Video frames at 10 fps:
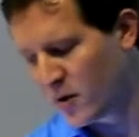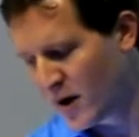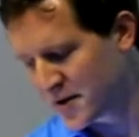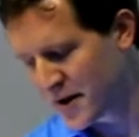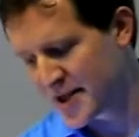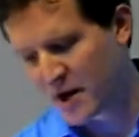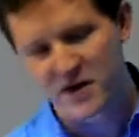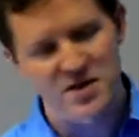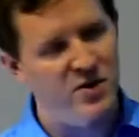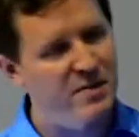you're watching on
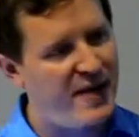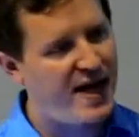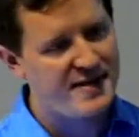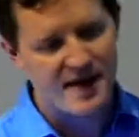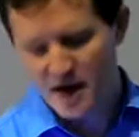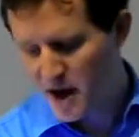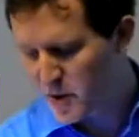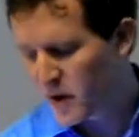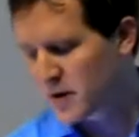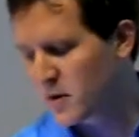television, what bad sitcom
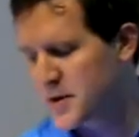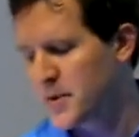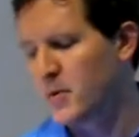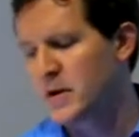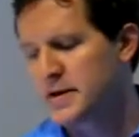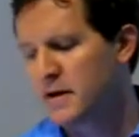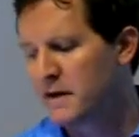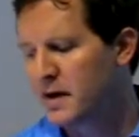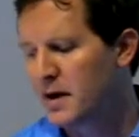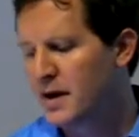you like to watch reruns
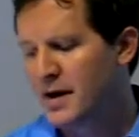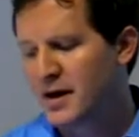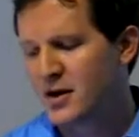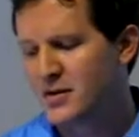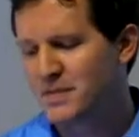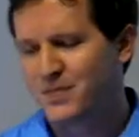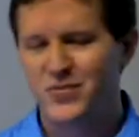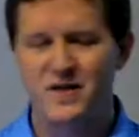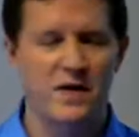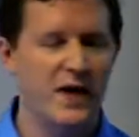of? you know, you
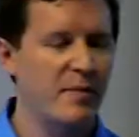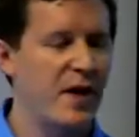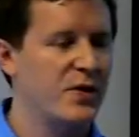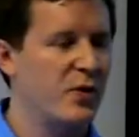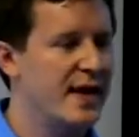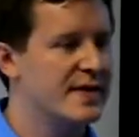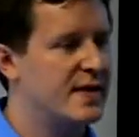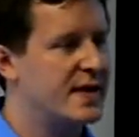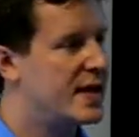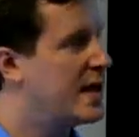have to think about the ways
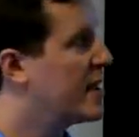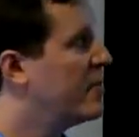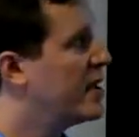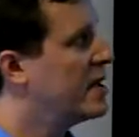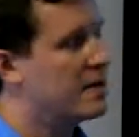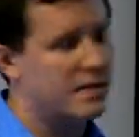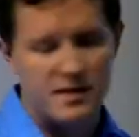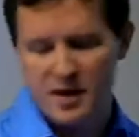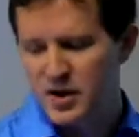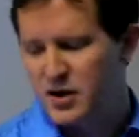that data can be,
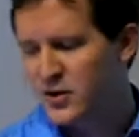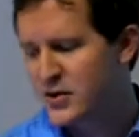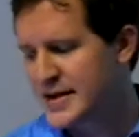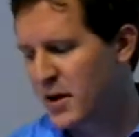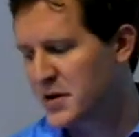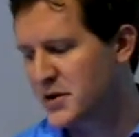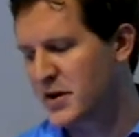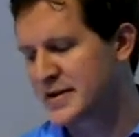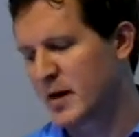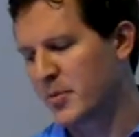can be used. Health
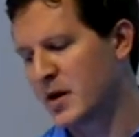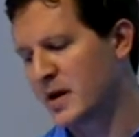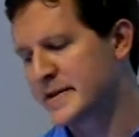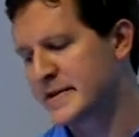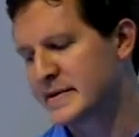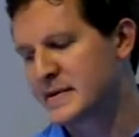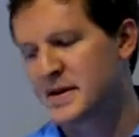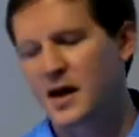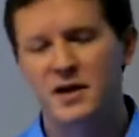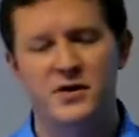insurance companies
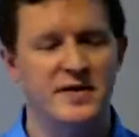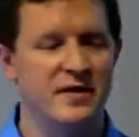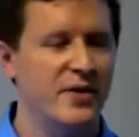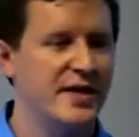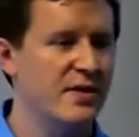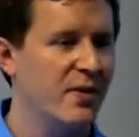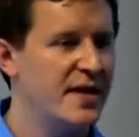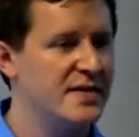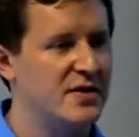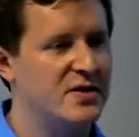can use it to raise your
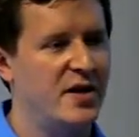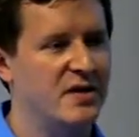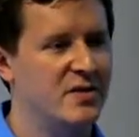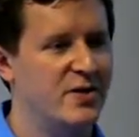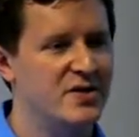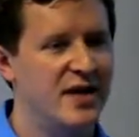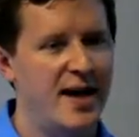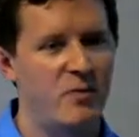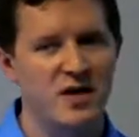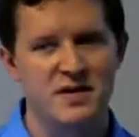rates. You're spending too much
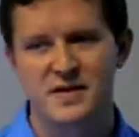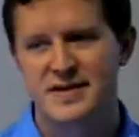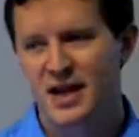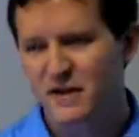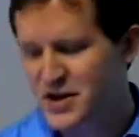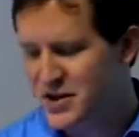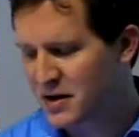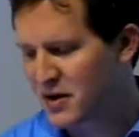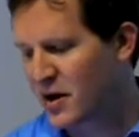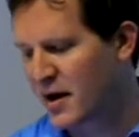time watching the
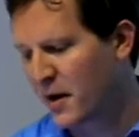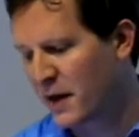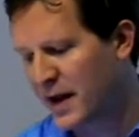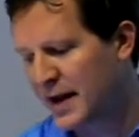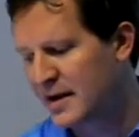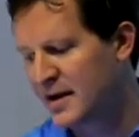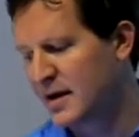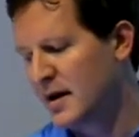television. You're unhealthy.